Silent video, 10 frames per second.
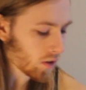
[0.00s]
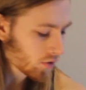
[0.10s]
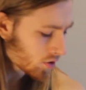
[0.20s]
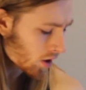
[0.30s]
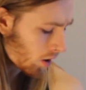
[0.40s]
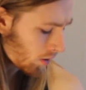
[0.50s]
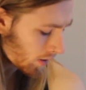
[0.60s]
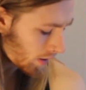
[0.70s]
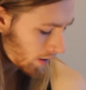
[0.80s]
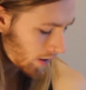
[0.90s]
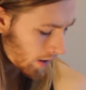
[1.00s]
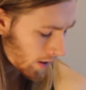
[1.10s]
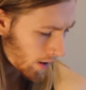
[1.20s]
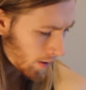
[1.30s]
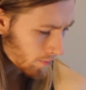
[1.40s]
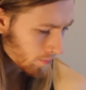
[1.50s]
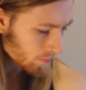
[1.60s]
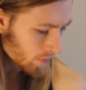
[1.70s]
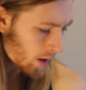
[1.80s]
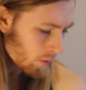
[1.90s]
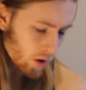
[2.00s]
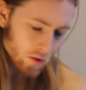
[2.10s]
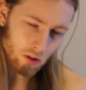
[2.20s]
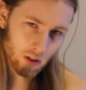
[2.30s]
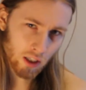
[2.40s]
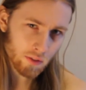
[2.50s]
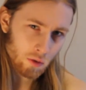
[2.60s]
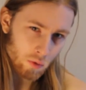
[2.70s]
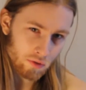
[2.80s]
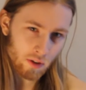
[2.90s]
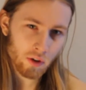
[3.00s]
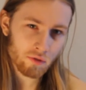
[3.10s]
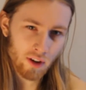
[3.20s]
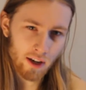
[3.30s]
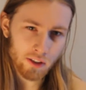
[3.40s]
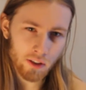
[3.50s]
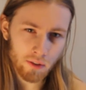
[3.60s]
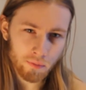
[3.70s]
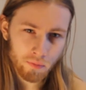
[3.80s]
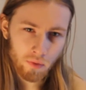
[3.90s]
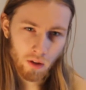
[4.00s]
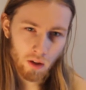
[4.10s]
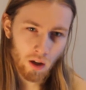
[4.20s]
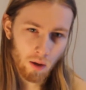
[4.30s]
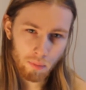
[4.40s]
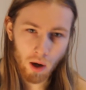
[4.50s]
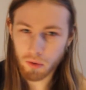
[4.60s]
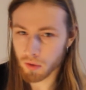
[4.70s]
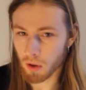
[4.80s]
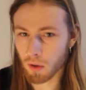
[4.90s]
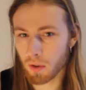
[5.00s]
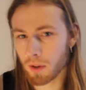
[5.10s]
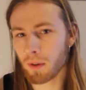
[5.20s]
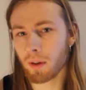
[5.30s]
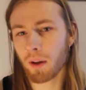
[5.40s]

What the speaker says: So I will also leave you with a reflection about Conan.